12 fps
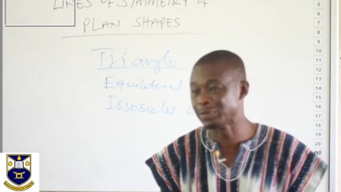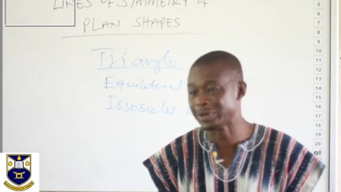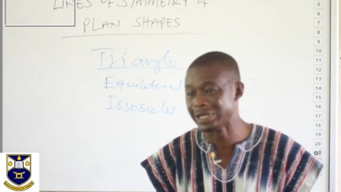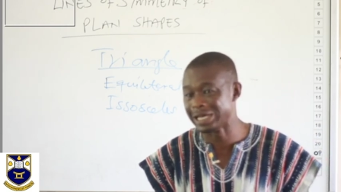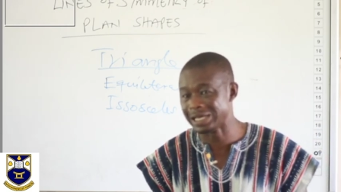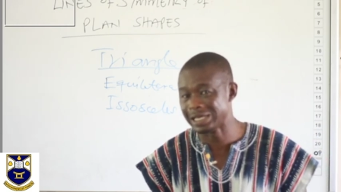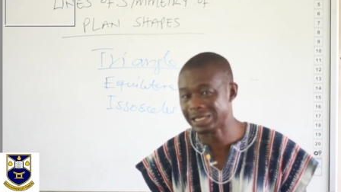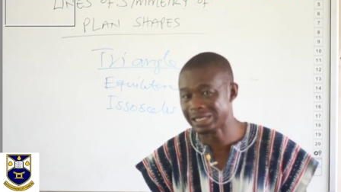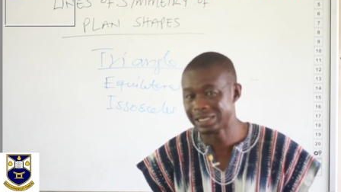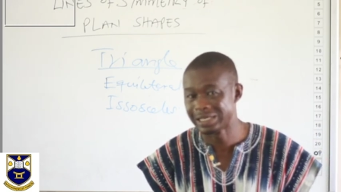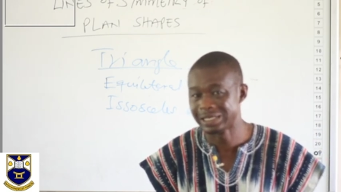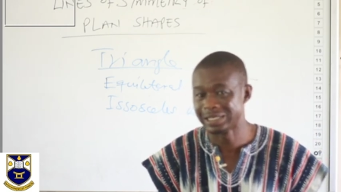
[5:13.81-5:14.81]
with the
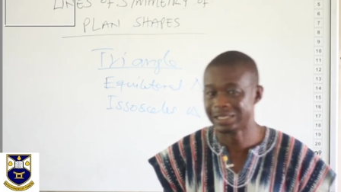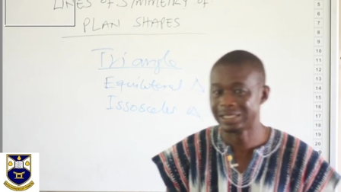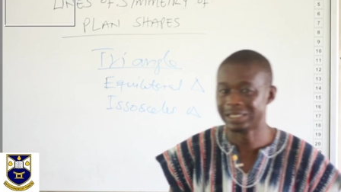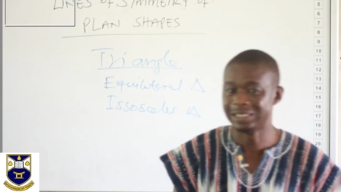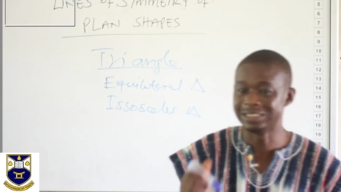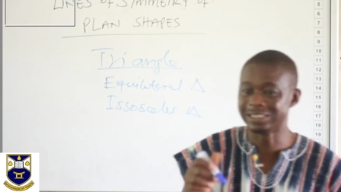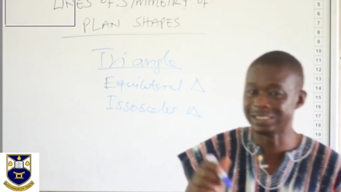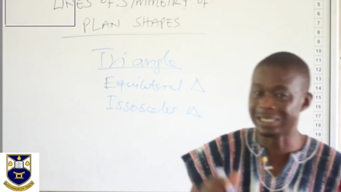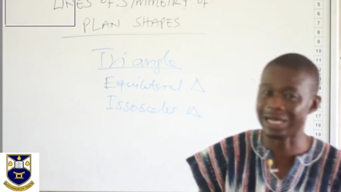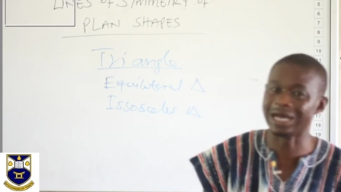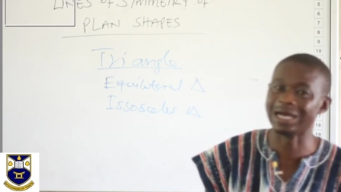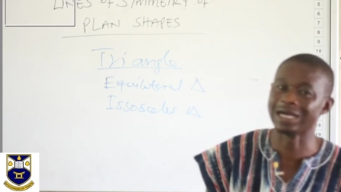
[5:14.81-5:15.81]
interior
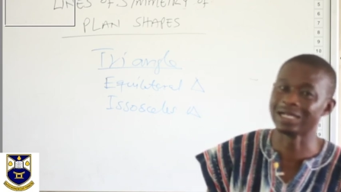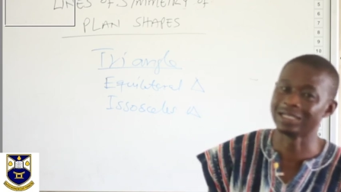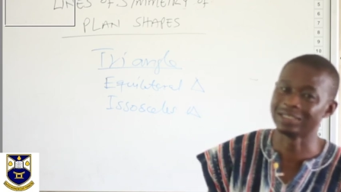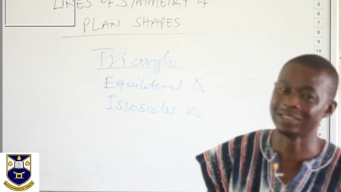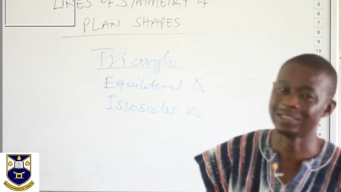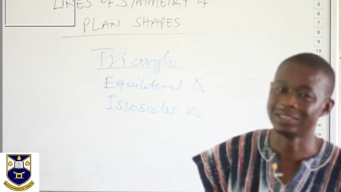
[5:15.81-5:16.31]
angle.